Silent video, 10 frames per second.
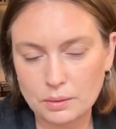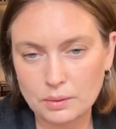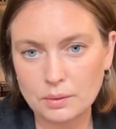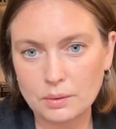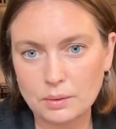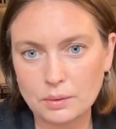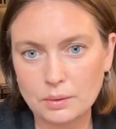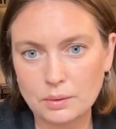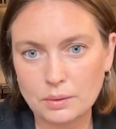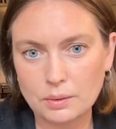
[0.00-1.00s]

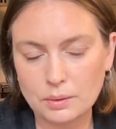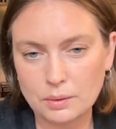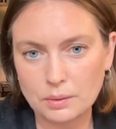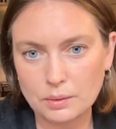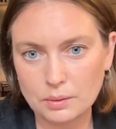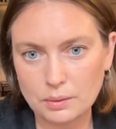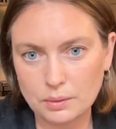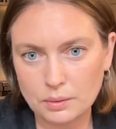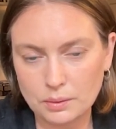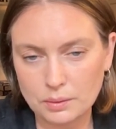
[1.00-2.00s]

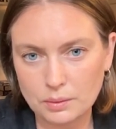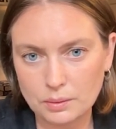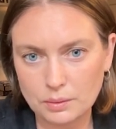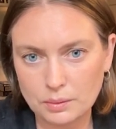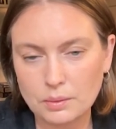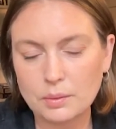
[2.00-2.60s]
This person isn't speaking.